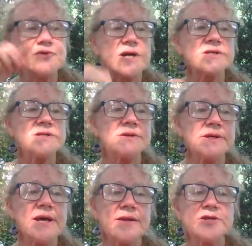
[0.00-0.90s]
They do.
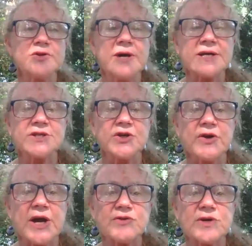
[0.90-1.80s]
Yeah, they hmm. do ask you your
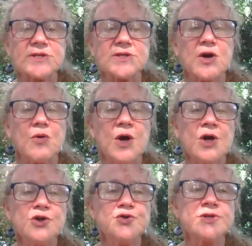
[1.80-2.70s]
address. So
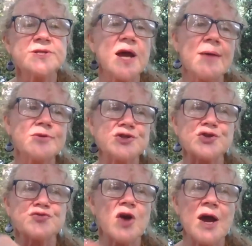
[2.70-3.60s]
you just say, I'm just the
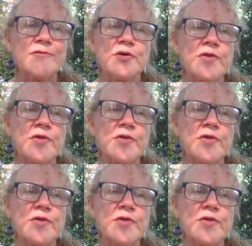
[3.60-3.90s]
driver.